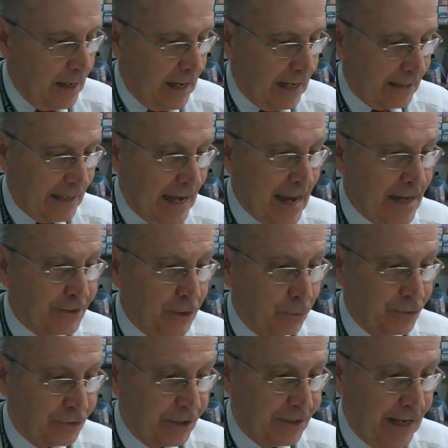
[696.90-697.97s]
At last it
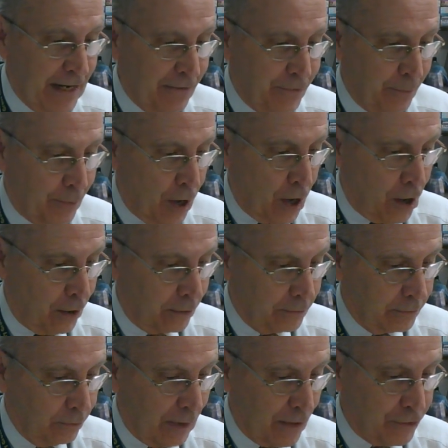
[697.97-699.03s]
was the day of the
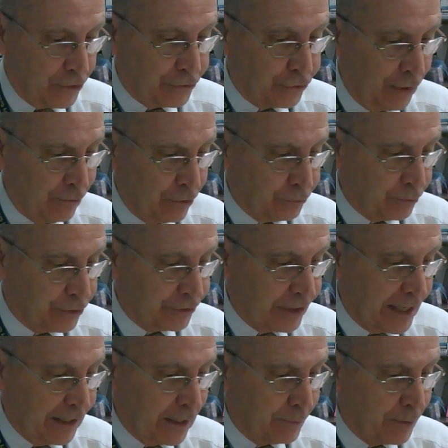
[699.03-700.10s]
ball. While the servants were
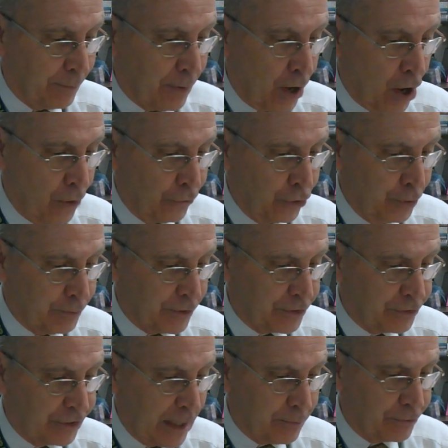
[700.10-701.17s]
setting up the ballroom, the
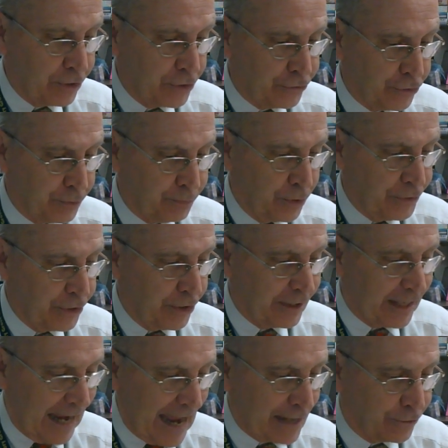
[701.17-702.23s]
stepsisters put their
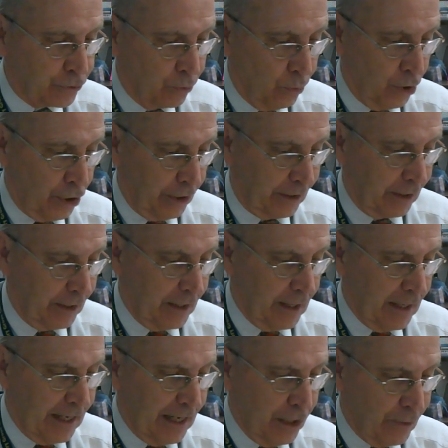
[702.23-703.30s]
cat to work.
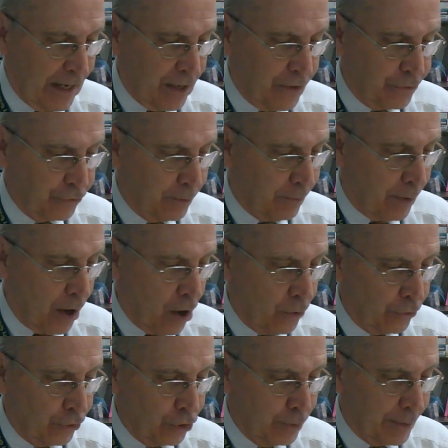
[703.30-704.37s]
He ran through the
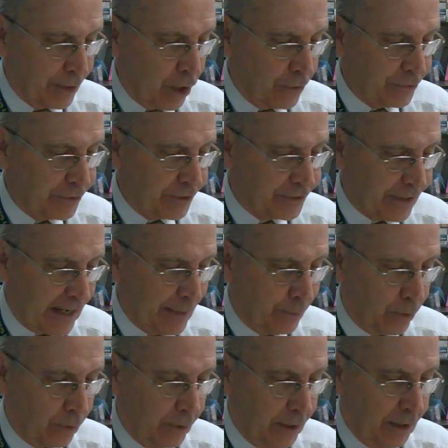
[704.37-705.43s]
ballroom and onto the
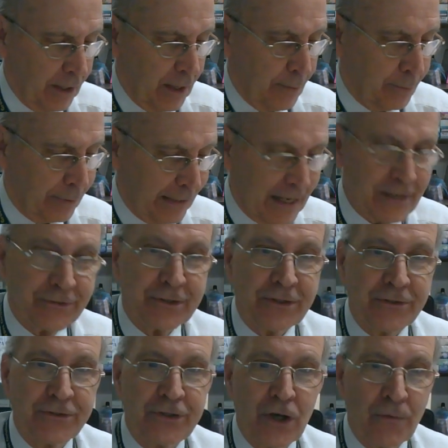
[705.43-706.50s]
table. Plates
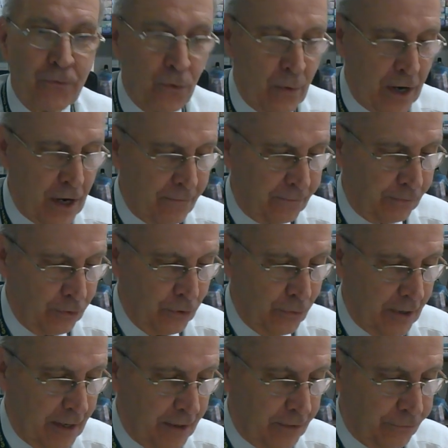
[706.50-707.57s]
and silverware
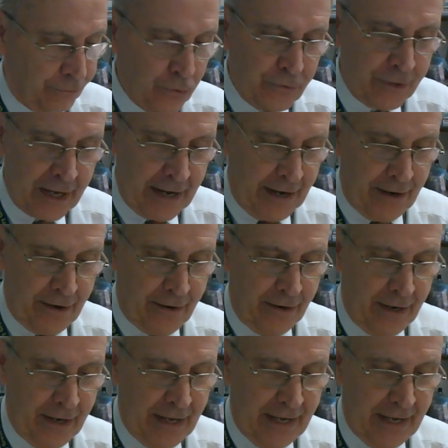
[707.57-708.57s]
flew through the air.